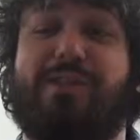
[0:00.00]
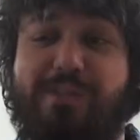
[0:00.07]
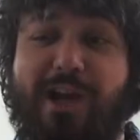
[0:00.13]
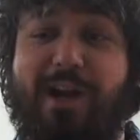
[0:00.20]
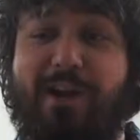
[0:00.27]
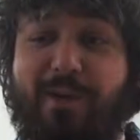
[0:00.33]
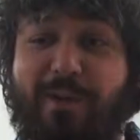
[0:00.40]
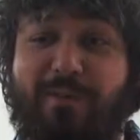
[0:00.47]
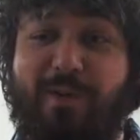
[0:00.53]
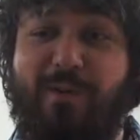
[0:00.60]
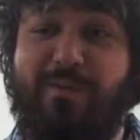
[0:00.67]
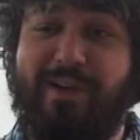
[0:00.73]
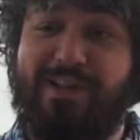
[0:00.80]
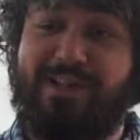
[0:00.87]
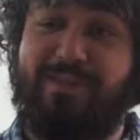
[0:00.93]
Chattanooga
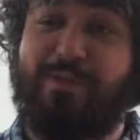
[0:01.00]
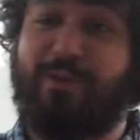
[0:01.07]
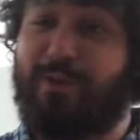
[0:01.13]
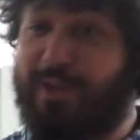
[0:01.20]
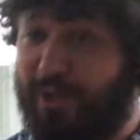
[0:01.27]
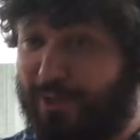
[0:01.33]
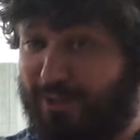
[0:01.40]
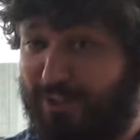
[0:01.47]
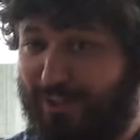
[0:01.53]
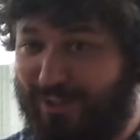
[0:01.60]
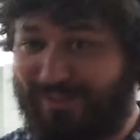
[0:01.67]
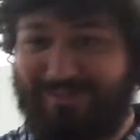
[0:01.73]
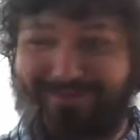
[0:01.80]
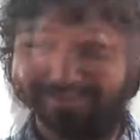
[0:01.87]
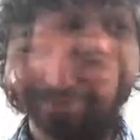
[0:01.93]
Film Festival year
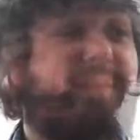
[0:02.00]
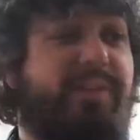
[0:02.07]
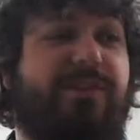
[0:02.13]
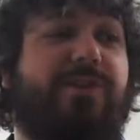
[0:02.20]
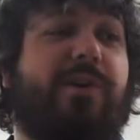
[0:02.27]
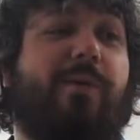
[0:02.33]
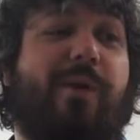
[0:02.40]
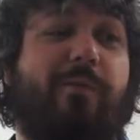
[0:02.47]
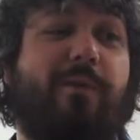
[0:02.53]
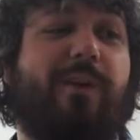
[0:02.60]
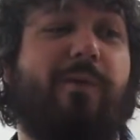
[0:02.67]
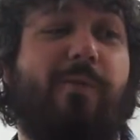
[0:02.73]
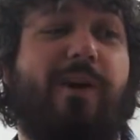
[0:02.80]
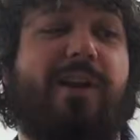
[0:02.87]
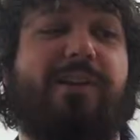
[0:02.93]
two. This year we
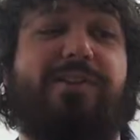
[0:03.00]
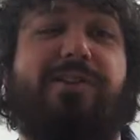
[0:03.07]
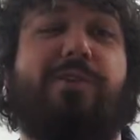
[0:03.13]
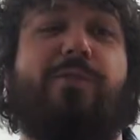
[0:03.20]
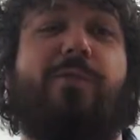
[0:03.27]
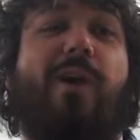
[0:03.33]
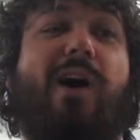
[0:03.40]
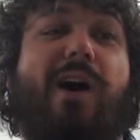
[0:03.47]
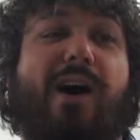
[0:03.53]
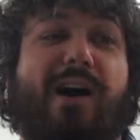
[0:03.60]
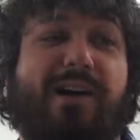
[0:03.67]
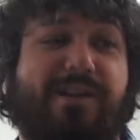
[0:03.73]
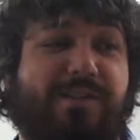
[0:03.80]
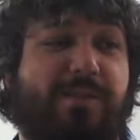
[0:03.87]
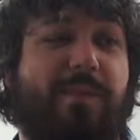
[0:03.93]
really wanted to
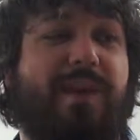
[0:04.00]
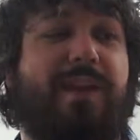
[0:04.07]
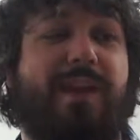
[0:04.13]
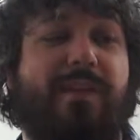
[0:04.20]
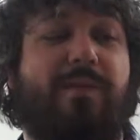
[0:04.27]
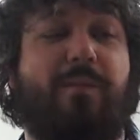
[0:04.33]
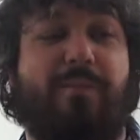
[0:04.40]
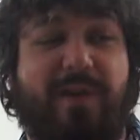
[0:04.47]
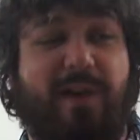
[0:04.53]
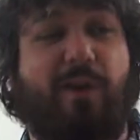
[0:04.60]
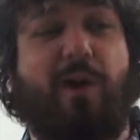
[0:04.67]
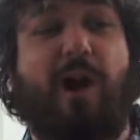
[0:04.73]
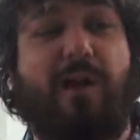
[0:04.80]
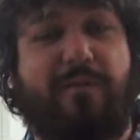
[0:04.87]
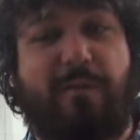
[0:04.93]
uh, to make an even
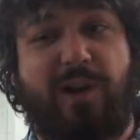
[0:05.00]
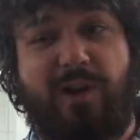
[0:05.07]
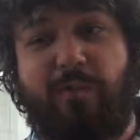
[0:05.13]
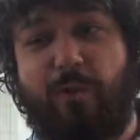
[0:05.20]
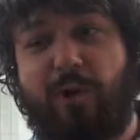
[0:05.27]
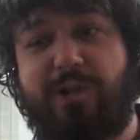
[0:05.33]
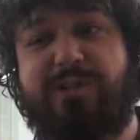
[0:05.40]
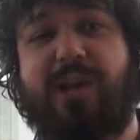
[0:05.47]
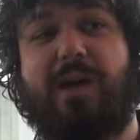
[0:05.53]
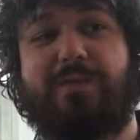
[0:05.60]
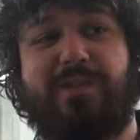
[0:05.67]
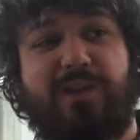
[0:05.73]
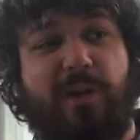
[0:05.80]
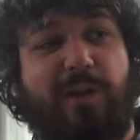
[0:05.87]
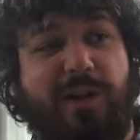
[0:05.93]
bigger offering of
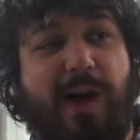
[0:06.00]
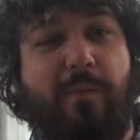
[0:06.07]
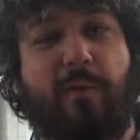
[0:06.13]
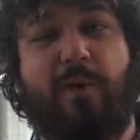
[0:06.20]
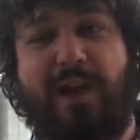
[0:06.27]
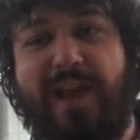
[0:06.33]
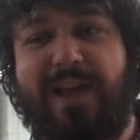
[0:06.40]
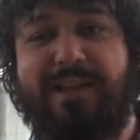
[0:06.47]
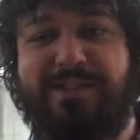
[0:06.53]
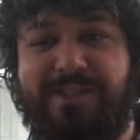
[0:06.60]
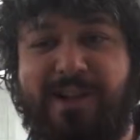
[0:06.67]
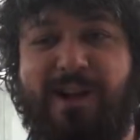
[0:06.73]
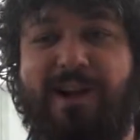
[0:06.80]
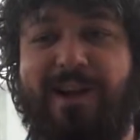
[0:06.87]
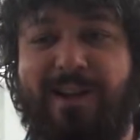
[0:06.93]
workshops and go a lot more
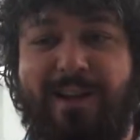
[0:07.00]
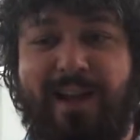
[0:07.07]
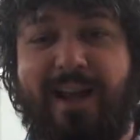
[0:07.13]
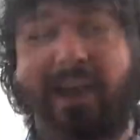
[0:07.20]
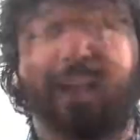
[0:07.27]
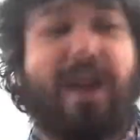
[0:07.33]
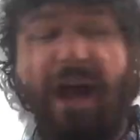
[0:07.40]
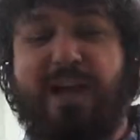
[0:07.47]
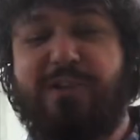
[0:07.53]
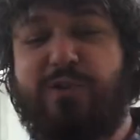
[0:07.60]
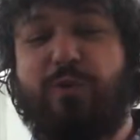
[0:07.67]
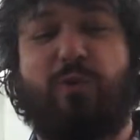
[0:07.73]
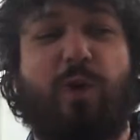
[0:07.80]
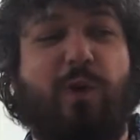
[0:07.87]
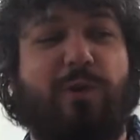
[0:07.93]
hands-on. Like
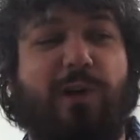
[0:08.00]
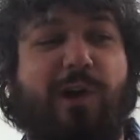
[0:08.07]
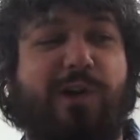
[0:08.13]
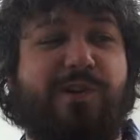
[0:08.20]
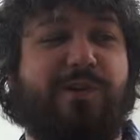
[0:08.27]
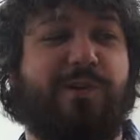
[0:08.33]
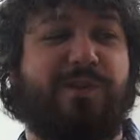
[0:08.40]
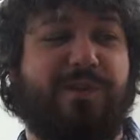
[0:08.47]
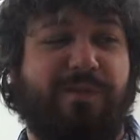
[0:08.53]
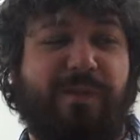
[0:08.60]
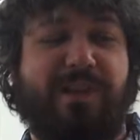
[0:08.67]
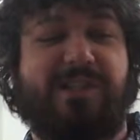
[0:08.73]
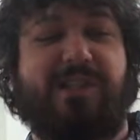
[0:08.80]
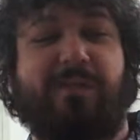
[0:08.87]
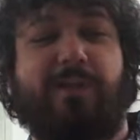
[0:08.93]
as you grow larger as a
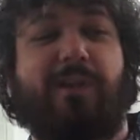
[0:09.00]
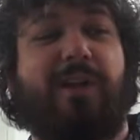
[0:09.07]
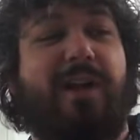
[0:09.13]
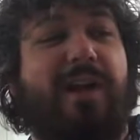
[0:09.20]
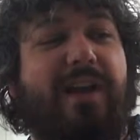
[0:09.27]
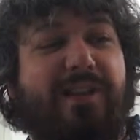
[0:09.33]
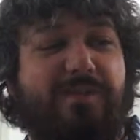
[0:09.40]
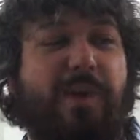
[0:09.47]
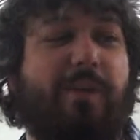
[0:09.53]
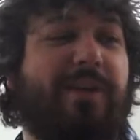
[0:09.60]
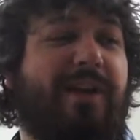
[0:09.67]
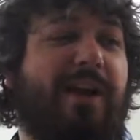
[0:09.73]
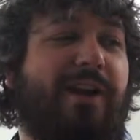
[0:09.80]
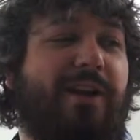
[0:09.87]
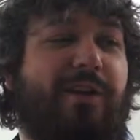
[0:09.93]
festival, it's
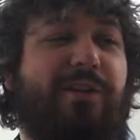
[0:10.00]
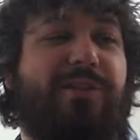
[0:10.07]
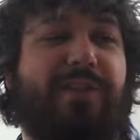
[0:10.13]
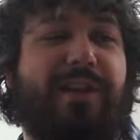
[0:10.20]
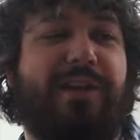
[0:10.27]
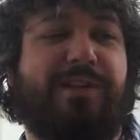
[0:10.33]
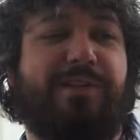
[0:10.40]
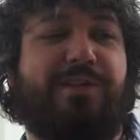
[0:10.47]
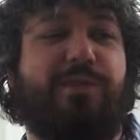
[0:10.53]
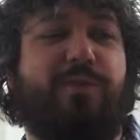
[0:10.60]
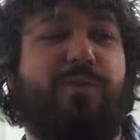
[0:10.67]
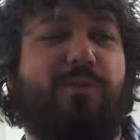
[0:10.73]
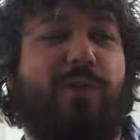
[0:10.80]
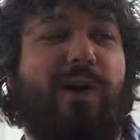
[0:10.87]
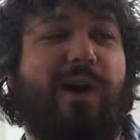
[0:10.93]
probably not a good thing
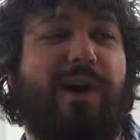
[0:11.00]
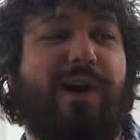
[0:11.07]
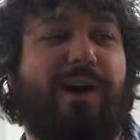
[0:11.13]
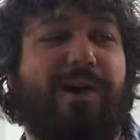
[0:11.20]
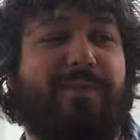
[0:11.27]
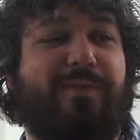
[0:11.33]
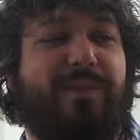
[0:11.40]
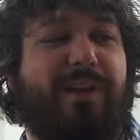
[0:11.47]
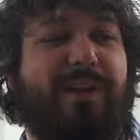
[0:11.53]
to uh,